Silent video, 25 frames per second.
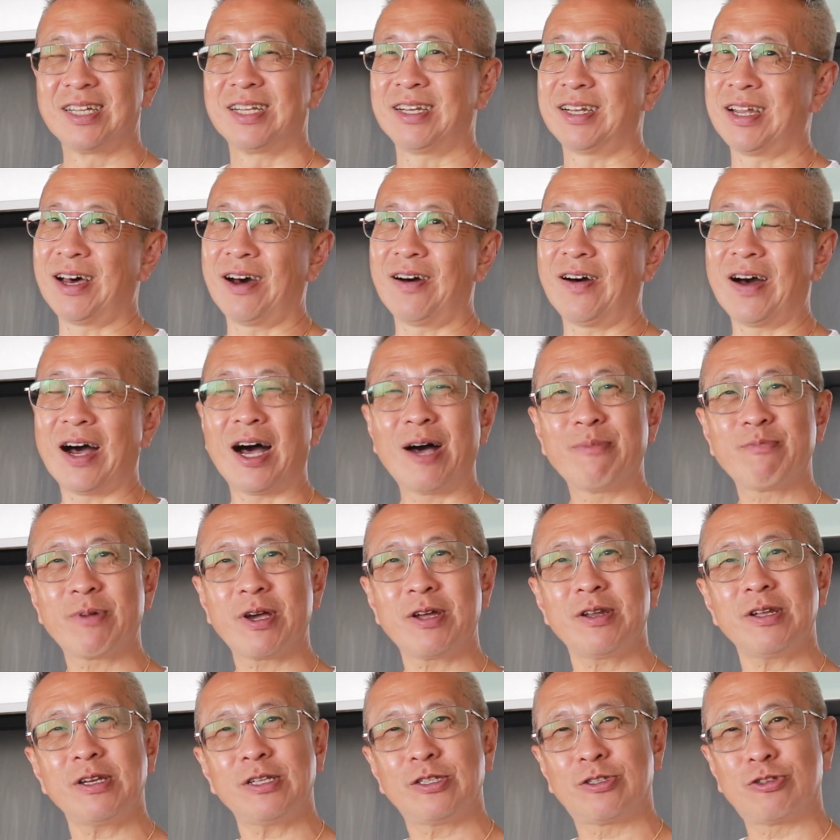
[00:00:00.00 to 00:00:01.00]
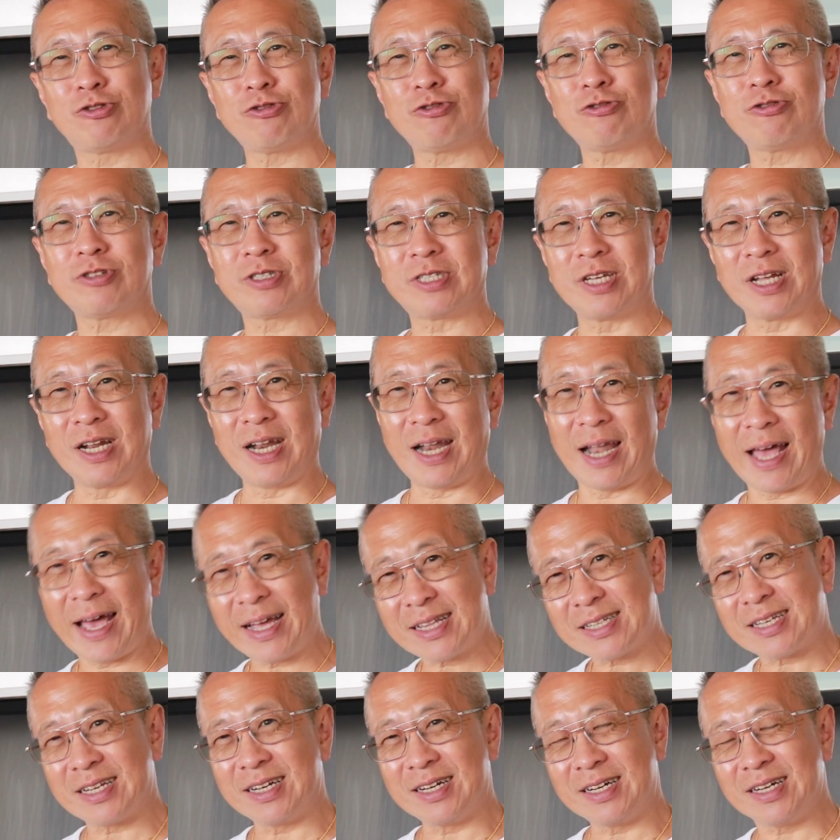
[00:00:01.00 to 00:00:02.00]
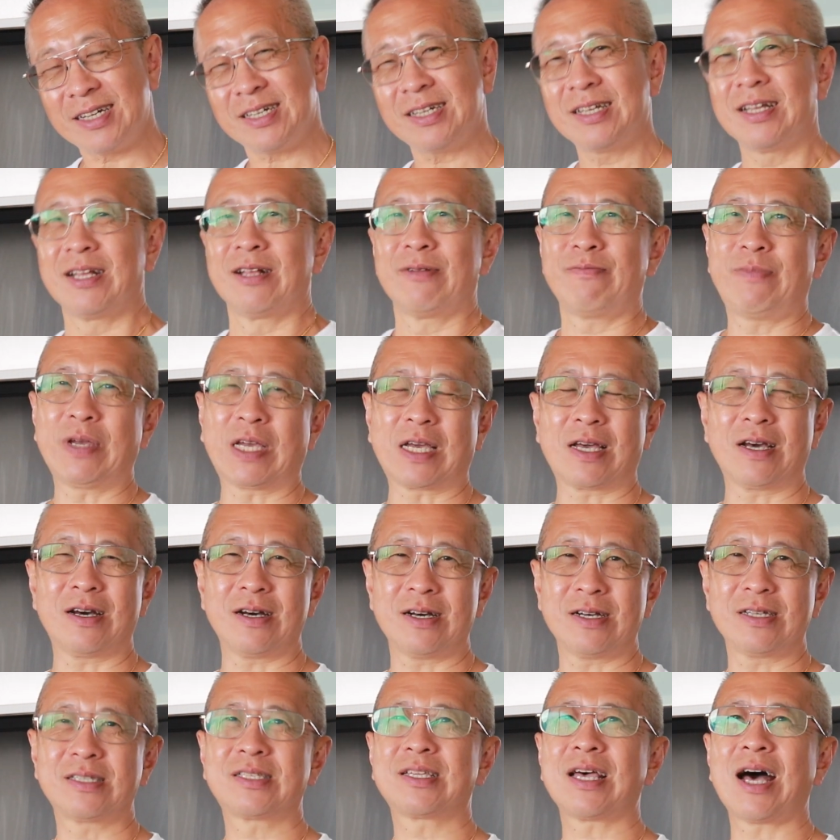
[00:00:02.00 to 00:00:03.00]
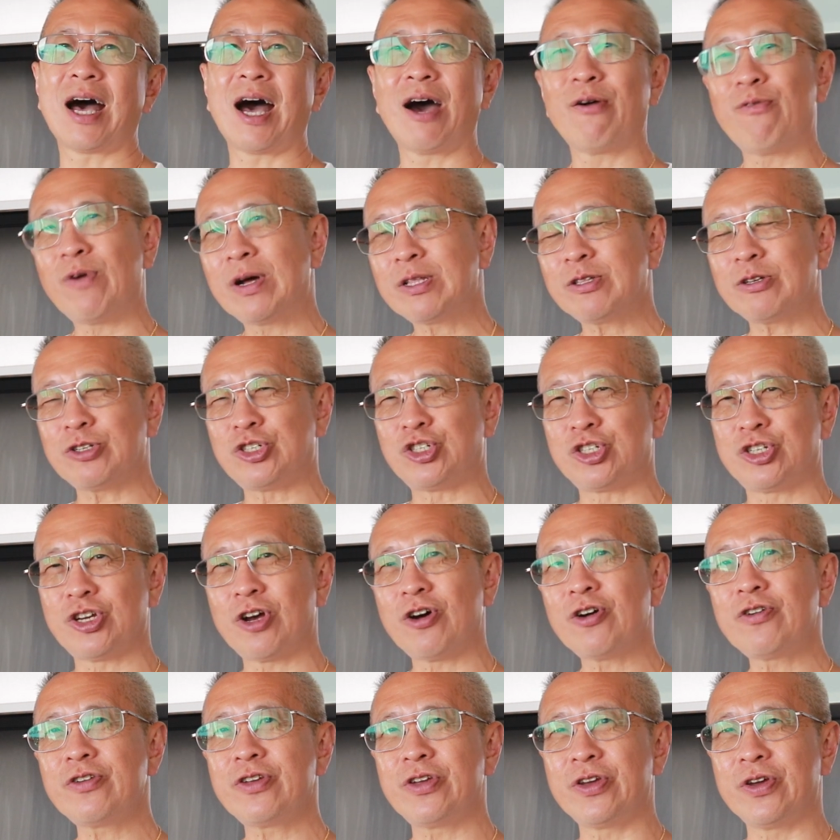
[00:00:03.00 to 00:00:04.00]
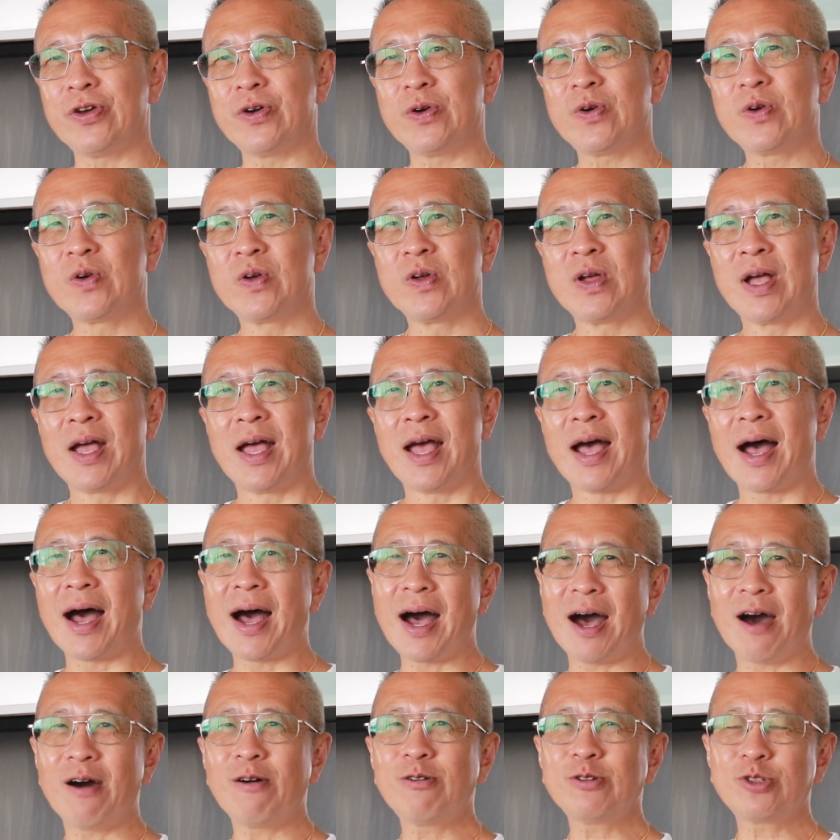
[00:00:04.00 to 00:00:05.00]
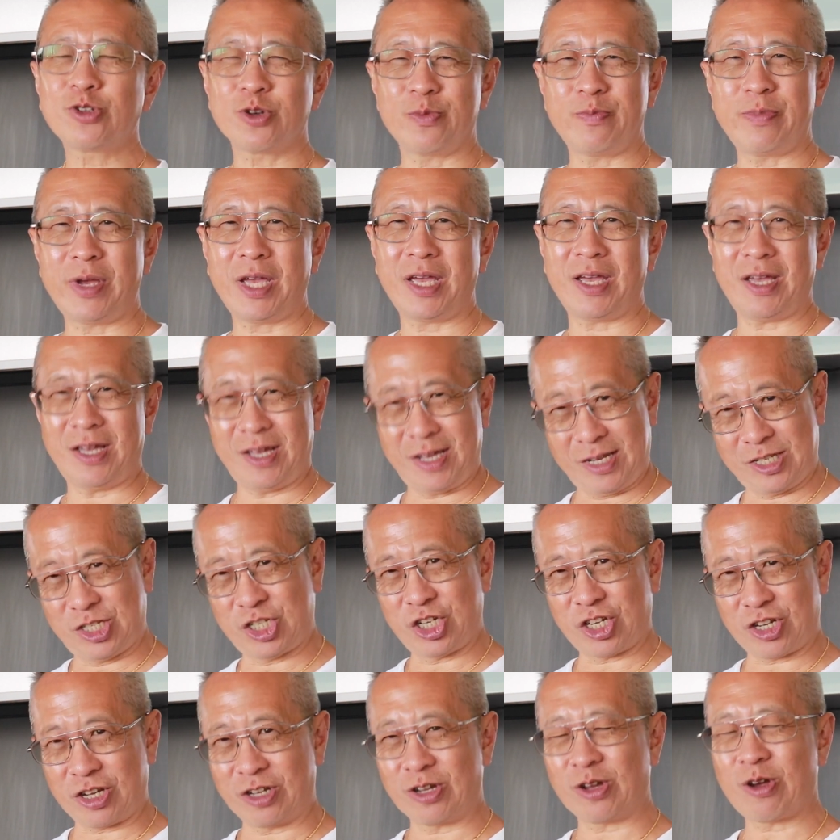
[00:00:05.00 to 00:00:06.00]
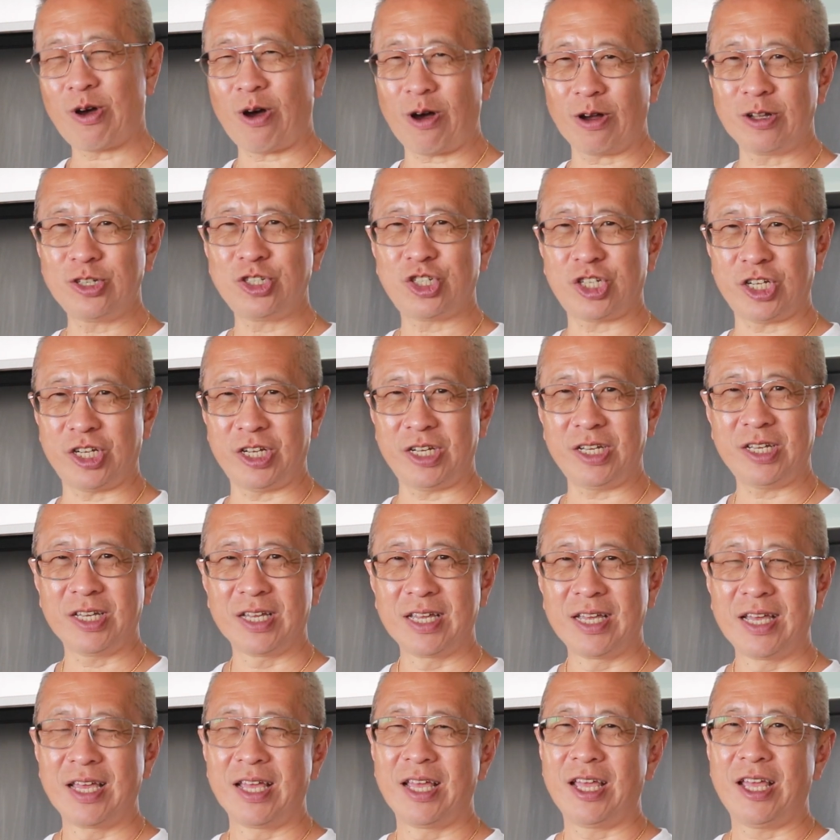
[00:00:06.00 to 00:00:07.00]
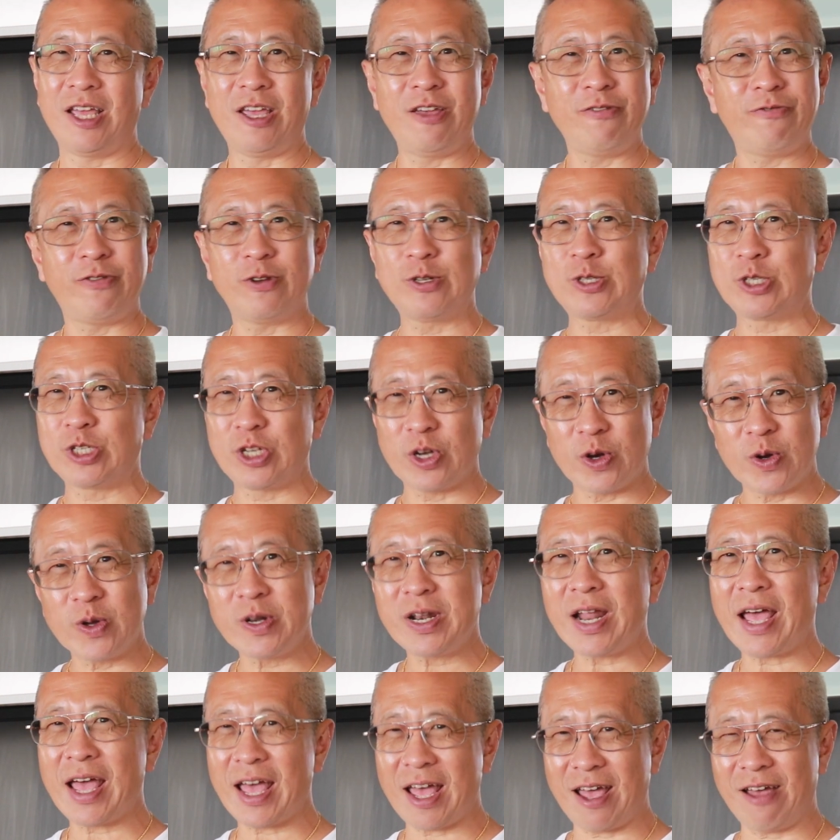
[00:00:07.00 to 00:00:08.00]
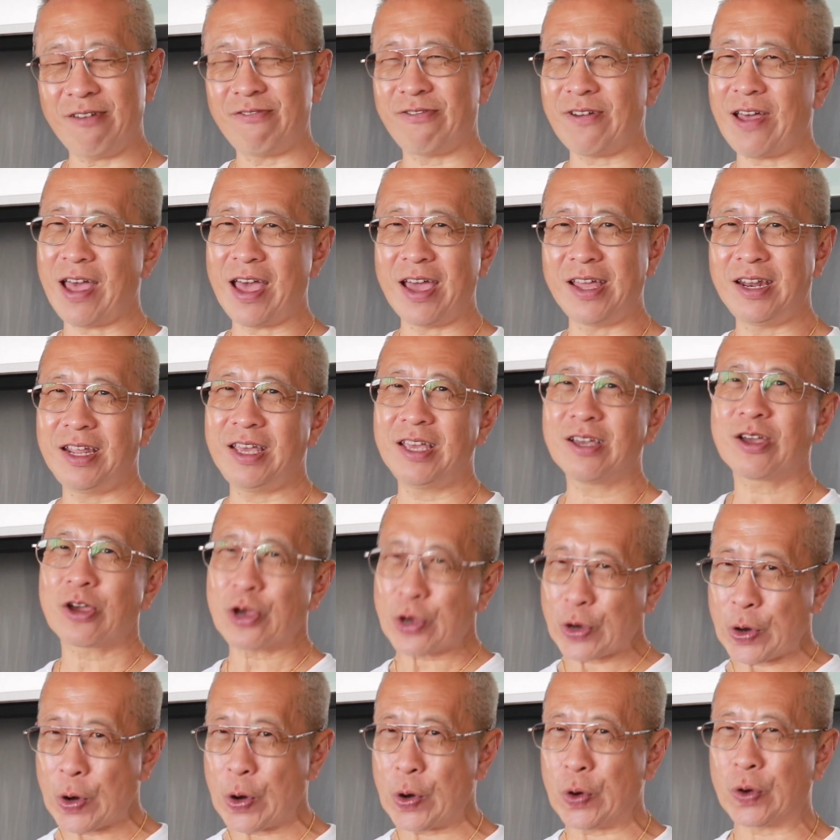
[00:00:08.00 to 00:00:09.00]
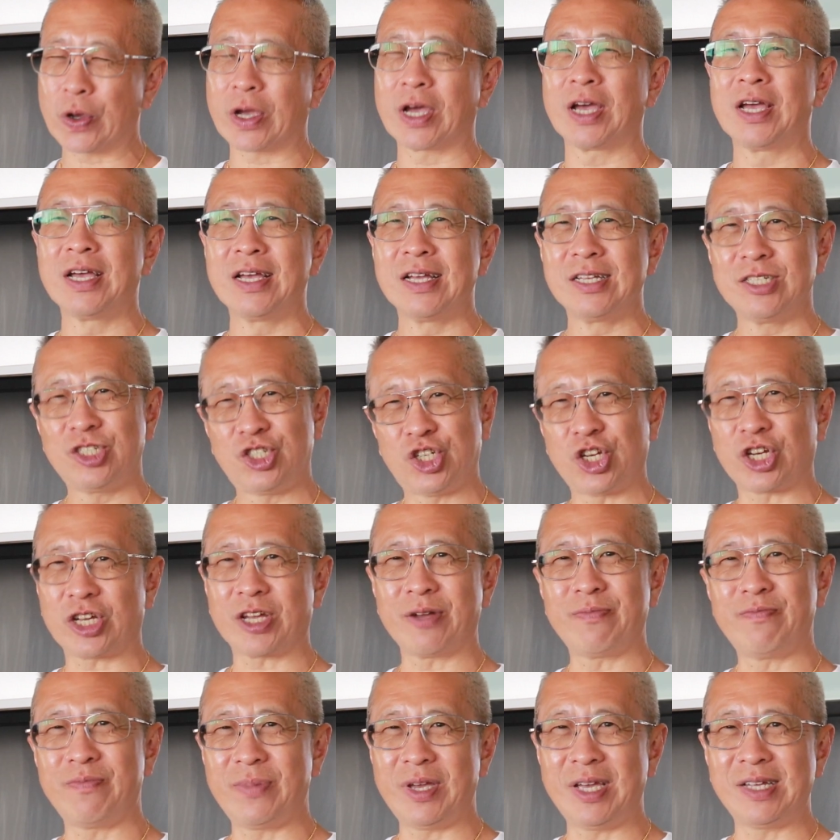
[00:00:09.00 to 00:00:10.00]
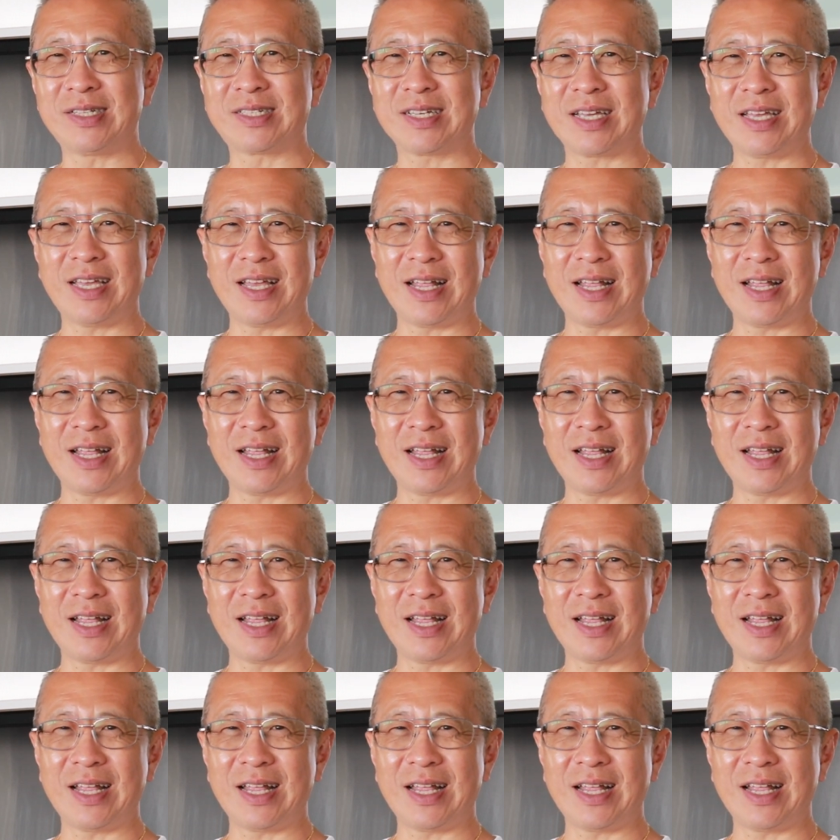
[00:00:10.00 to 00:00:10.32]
Now I'm gonna do the latter because I want to show you how to make a chicken congee if you don't have any cooked chicken meat